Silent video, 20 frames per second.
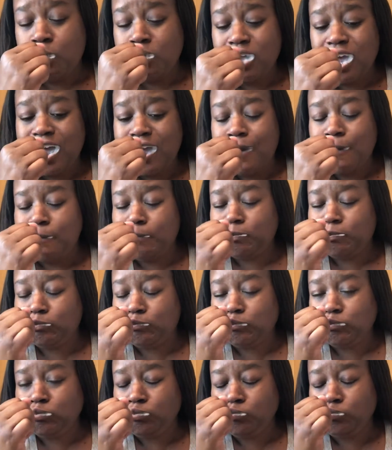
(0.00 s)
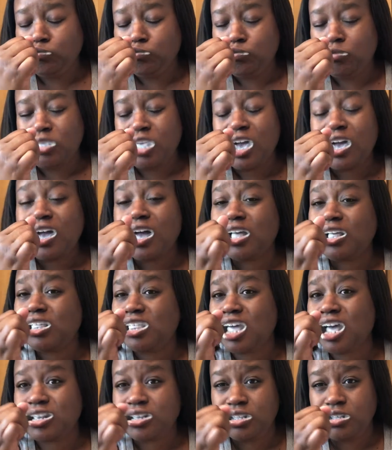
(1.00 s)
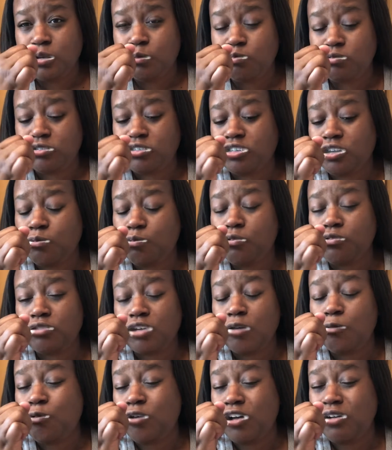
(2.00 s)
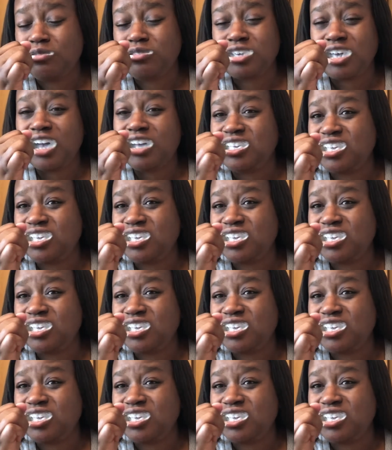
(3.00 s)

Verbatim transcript: Like, they got a lot of different stuff on their website,